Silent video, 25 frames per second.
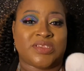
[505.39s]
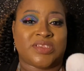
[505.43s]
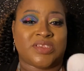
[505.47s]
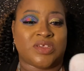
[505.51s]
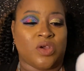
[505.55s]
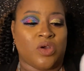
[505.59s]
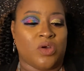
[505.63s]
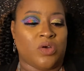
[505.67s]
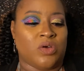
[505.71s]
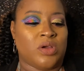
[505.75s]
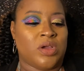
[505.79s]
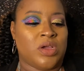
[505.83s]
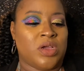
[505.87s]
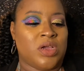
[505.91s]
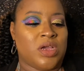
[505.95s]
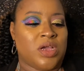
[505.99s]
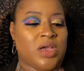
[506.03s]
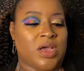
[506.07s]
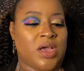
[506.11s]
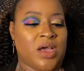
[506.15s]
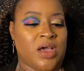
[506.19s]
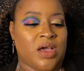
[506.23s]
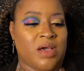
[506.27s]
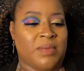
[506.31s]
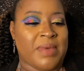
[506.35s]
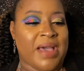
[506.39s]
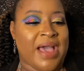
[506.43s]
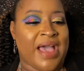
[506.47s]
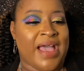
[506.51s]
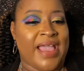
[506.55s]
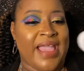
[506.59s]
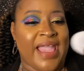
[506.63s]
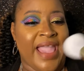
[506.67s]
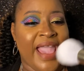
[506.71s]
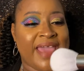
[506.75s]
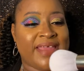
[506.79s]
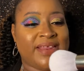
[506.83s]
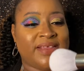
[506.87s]
so
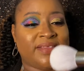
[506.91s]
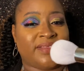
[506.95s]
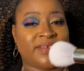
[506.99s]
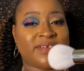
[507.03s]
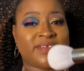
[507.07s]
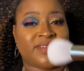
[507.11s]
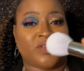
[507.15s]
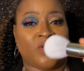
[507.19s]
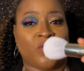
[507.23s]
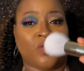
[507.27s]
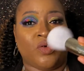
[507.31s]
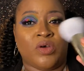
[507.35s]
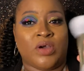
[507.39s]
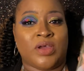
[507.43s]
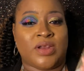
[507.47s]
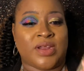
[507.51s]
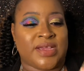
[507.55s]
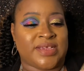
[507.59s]
I added this on.